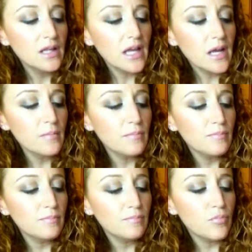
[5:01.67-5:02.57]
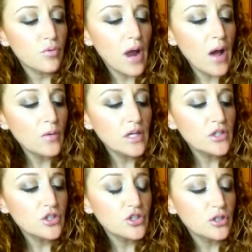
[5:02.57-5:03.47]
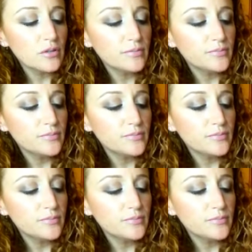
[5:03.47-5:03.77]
like a brownish